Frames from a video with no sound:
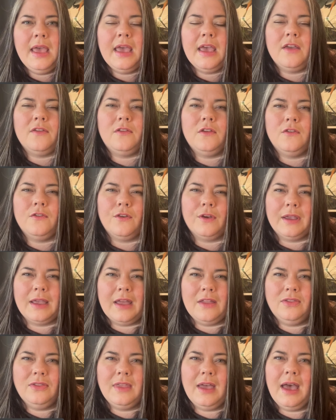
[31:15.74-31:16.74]
If you
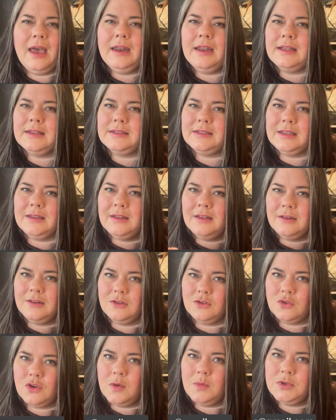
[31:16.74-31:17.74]
forget that, it's in the
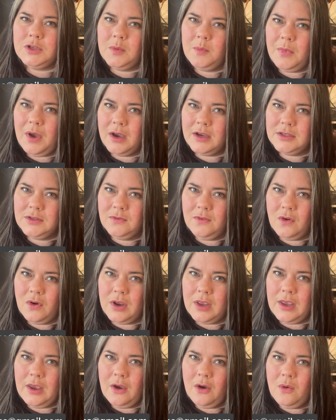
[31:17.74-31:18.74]
description box for
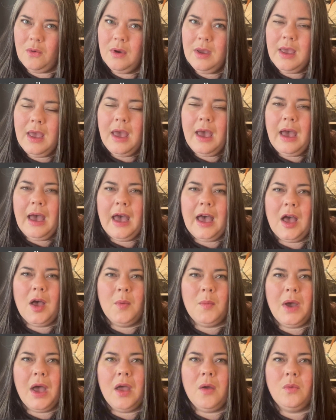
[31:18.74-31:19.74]
you.
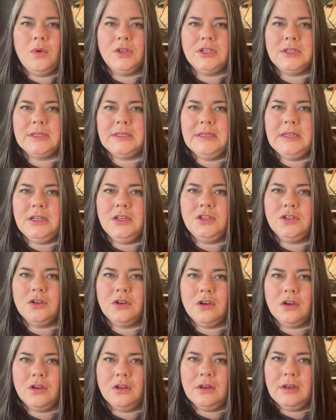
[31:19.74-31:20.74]
I will just need
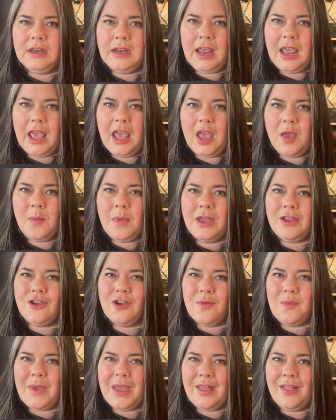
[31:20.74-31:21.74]
your name and
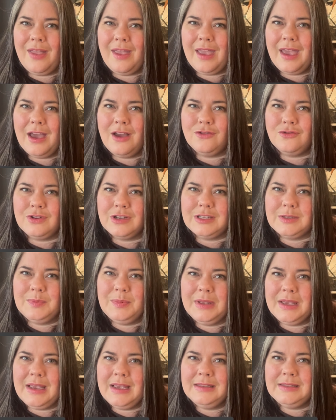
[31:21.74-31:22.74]
your mailing address,
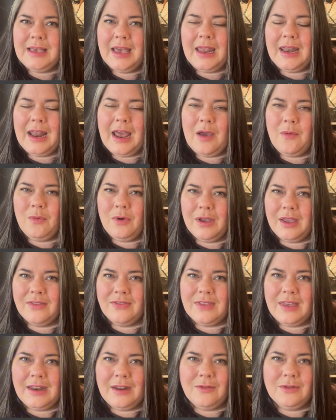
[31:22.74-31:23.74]
please, and I will
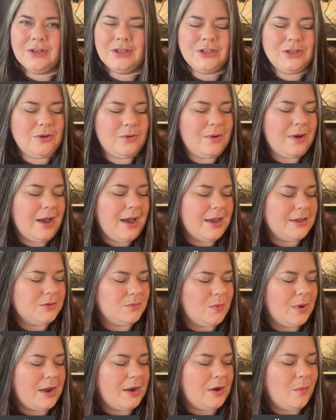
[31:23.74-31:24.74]
get that out to you
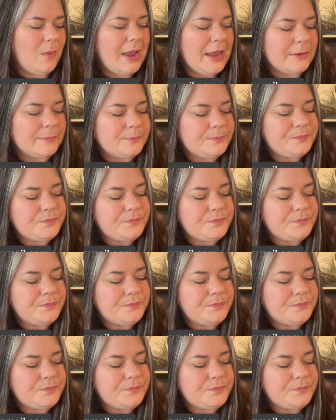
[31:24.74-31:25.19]
guys right away.